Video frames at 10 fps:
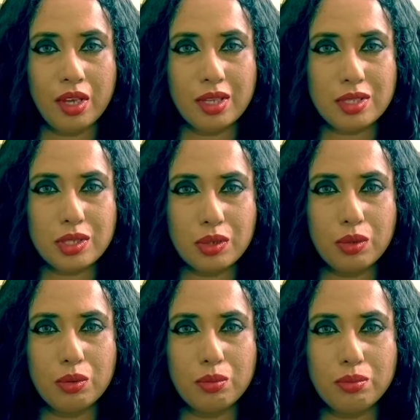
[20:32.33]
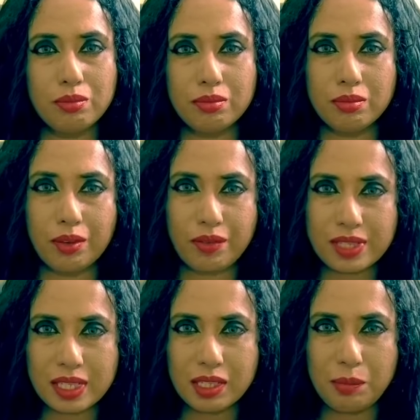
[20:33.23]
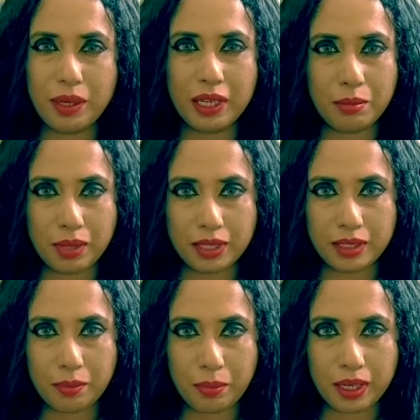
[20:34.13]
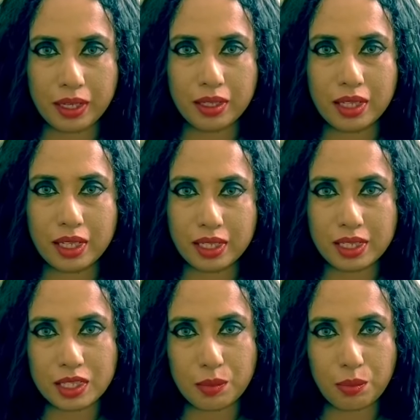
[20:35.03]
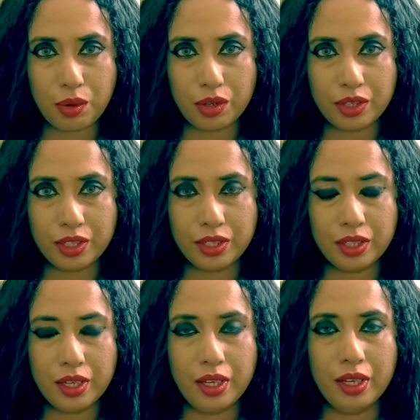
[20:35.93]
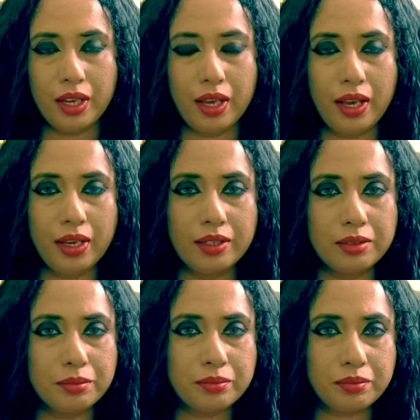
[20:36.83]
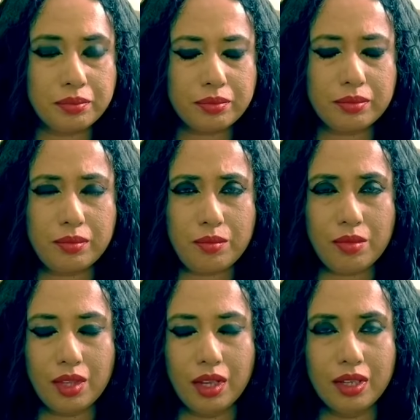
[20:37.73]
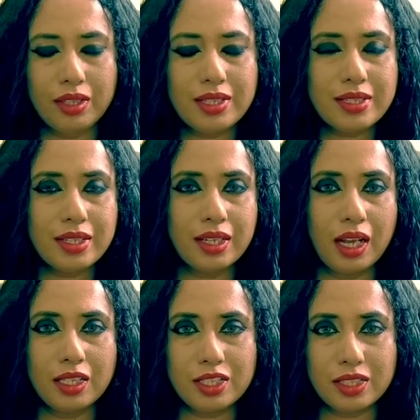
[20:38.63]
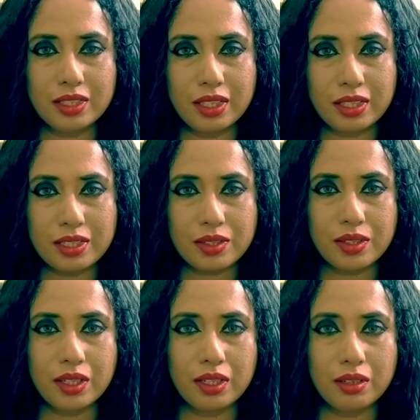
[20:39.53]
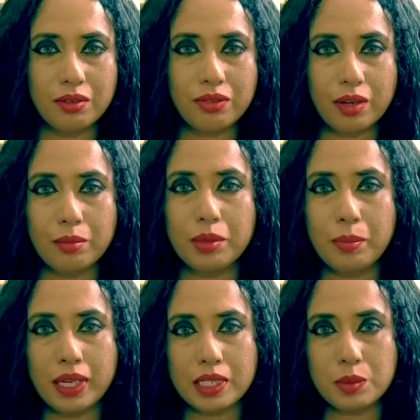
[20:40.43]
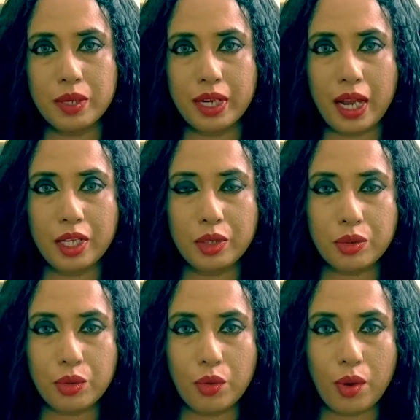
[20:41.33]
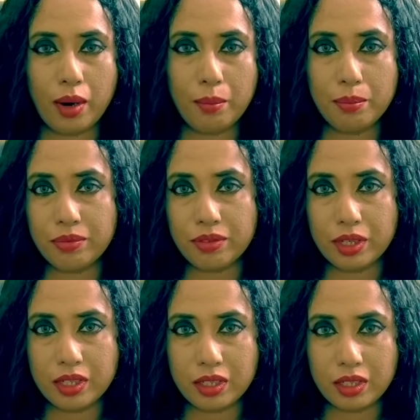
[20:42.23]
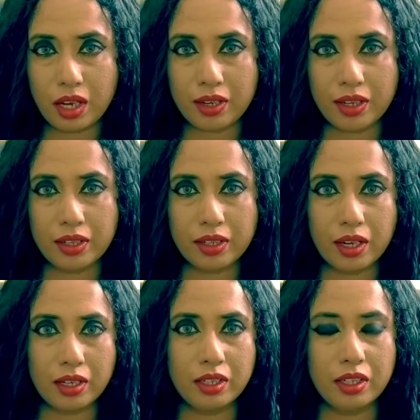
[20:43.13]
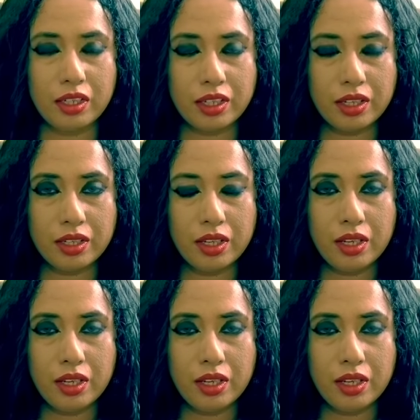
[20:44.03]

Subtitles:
So physical pain, mental pain, it is important. And there's a culture that is from the place where I grew up in Karnataka in India.